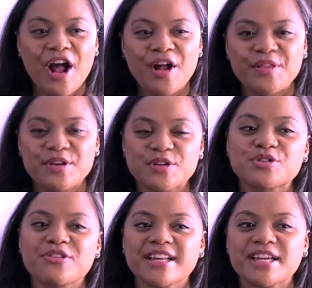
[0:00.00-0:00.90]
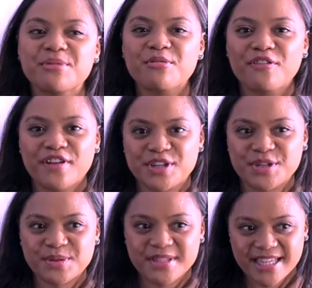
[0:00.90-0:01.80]
The Australian
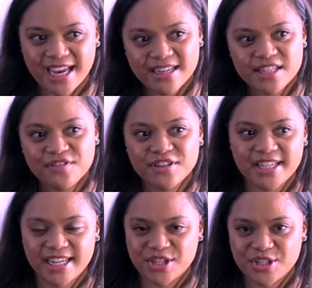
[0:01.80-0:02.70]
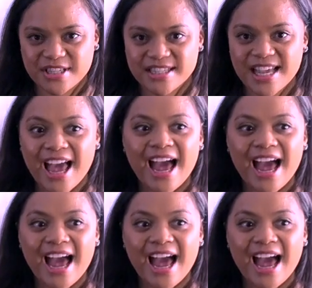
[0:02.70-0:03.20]
Professional Standards for Teachers